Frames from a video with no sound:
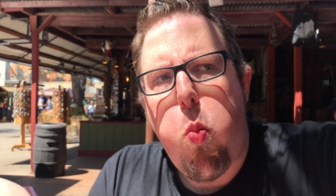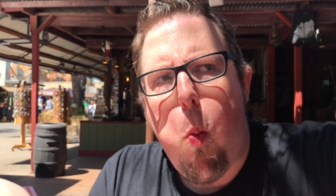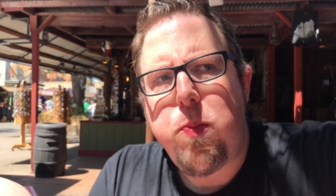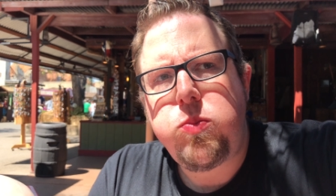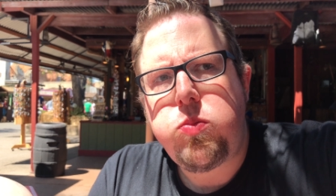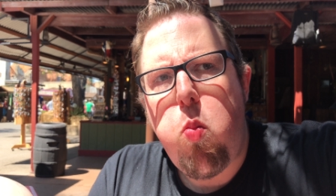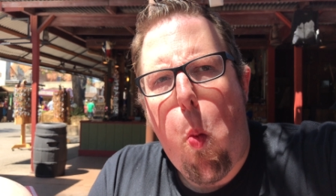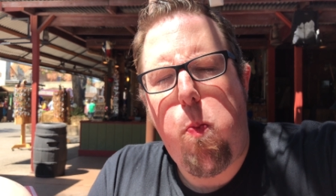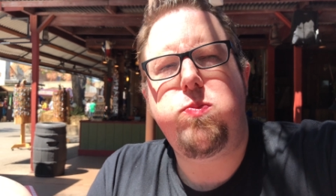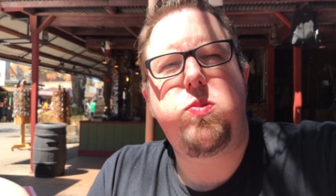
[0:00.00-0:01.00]
That's great.
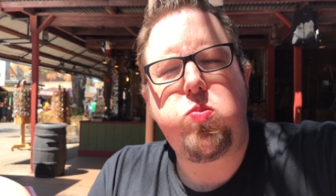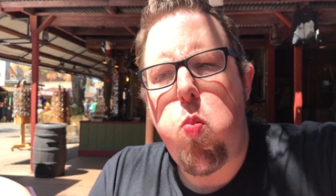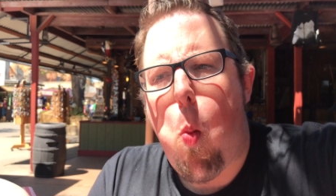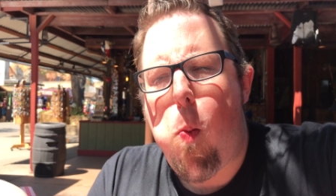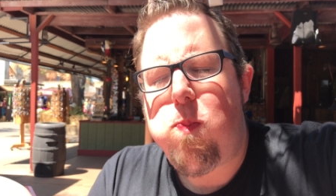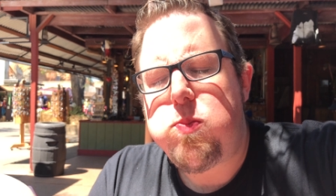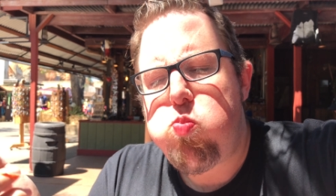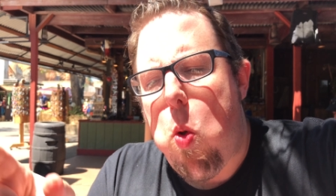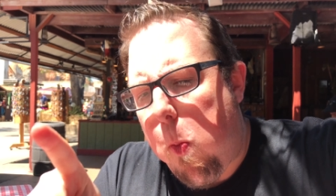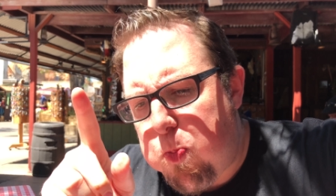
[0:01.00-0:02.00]
Mmm.
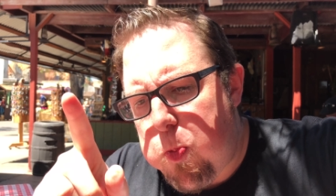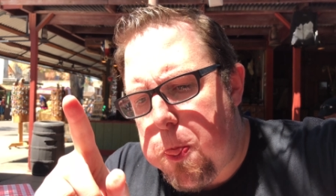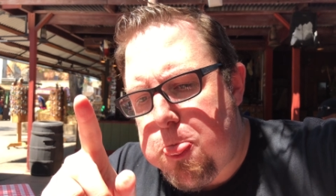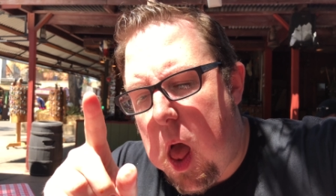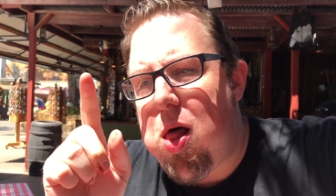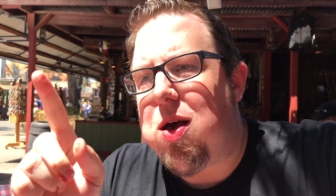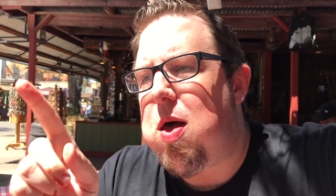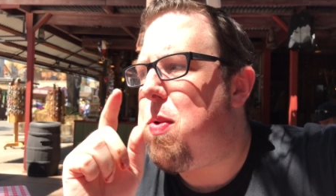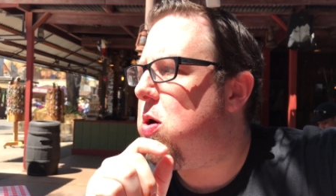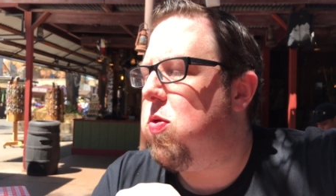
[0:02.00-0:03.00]
Really good. I like
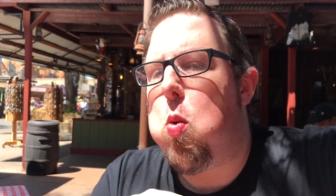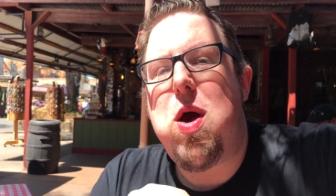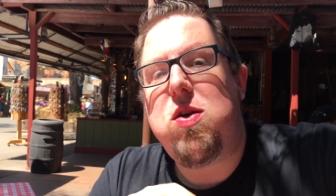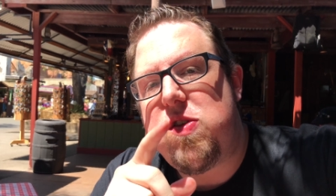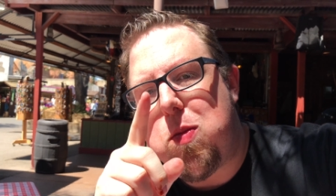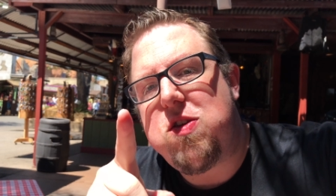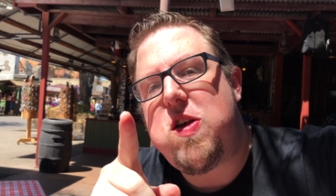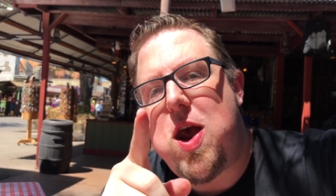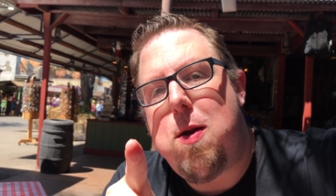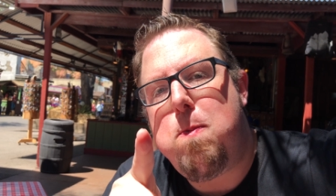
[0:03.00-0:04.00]
that better than the wings. I'm gonna
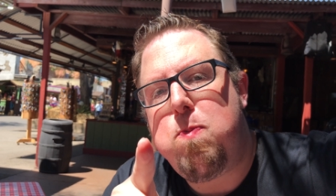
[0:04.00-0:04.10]
say it.